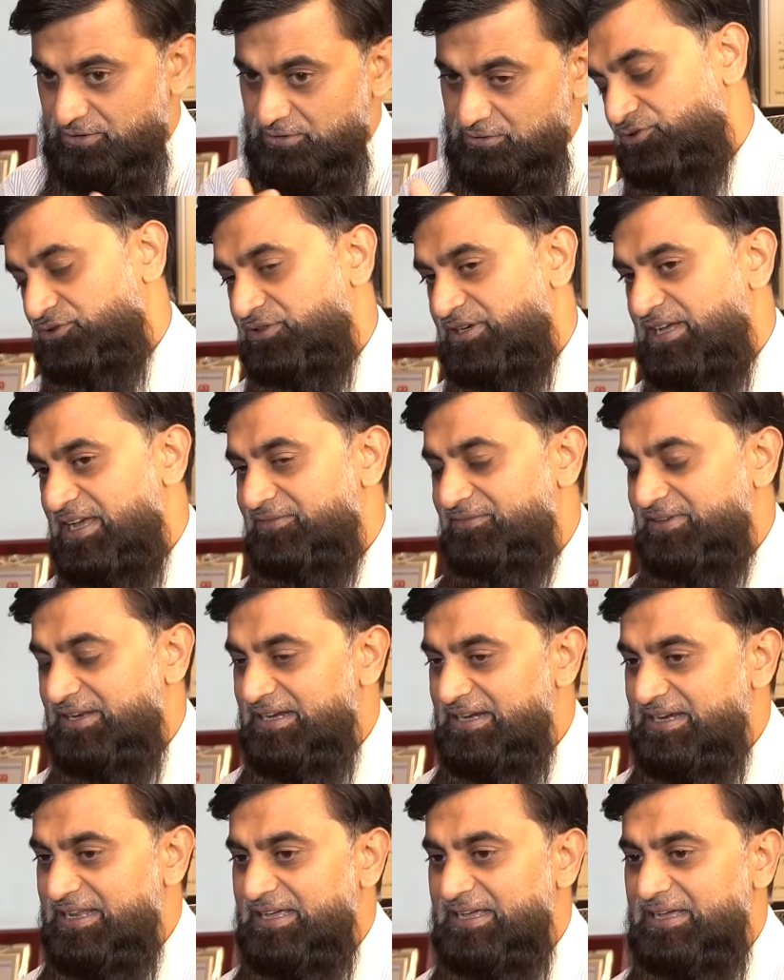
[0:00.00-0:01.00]
So
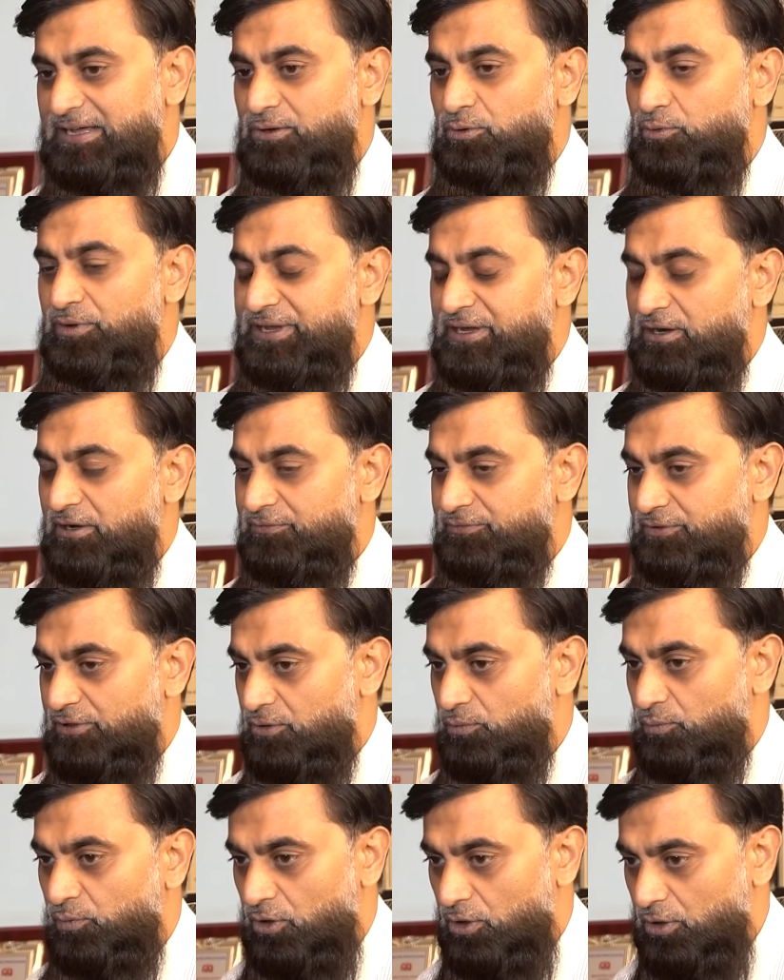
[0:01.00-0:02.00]
every day going out for
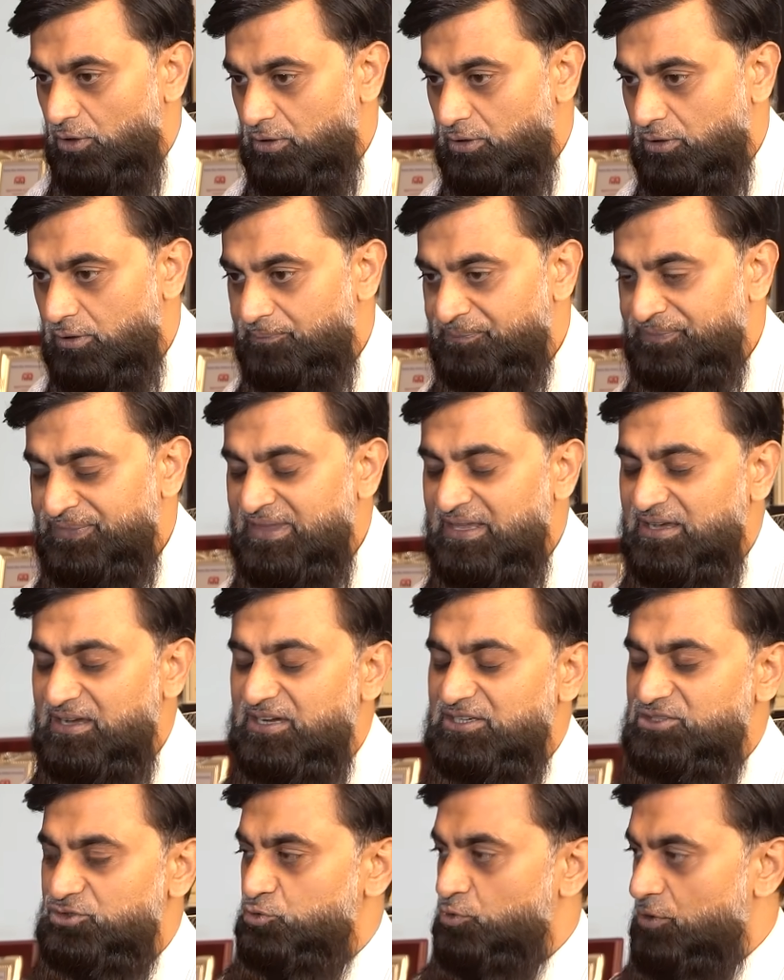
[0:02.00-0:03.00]
a walk,
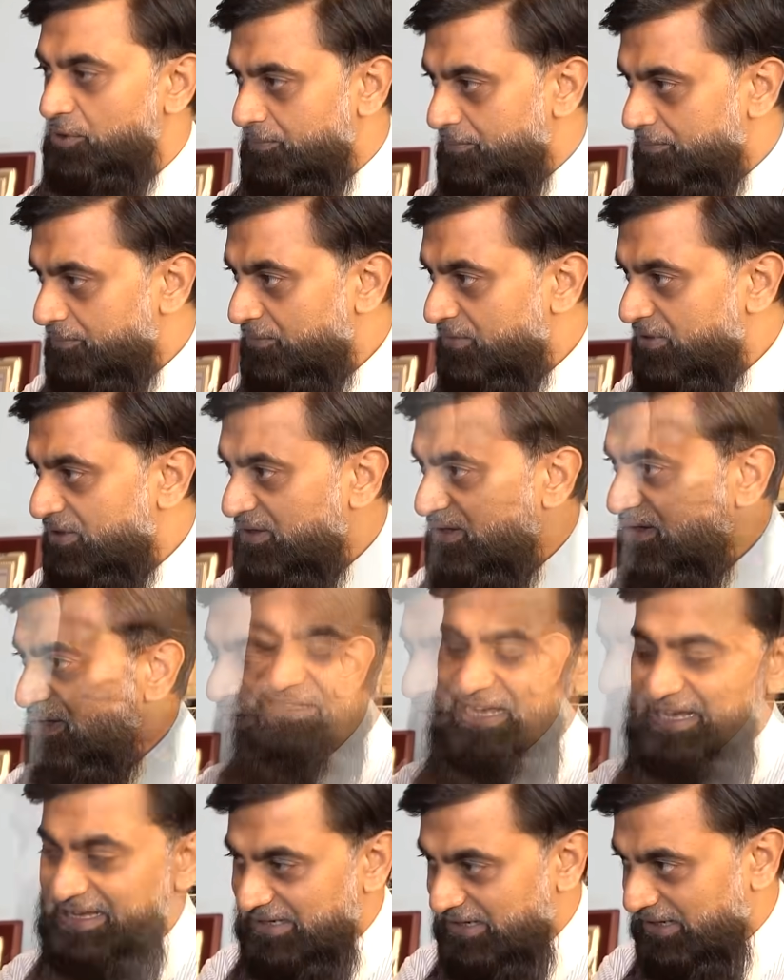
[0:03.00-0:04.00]
a swim,
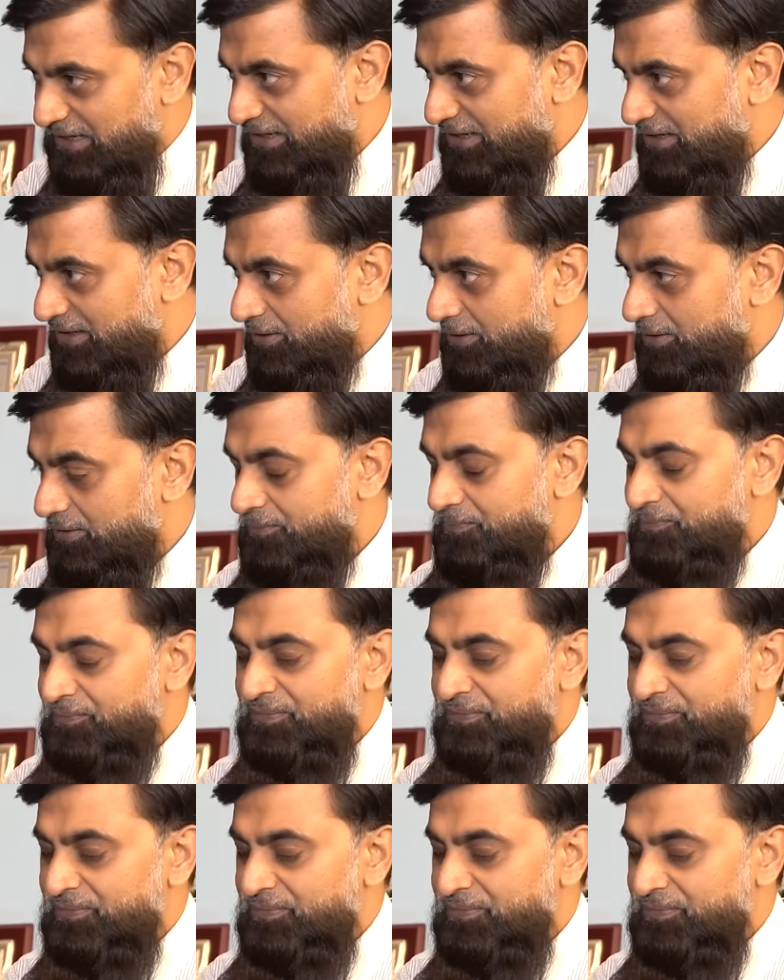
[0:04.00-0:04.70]
cycling,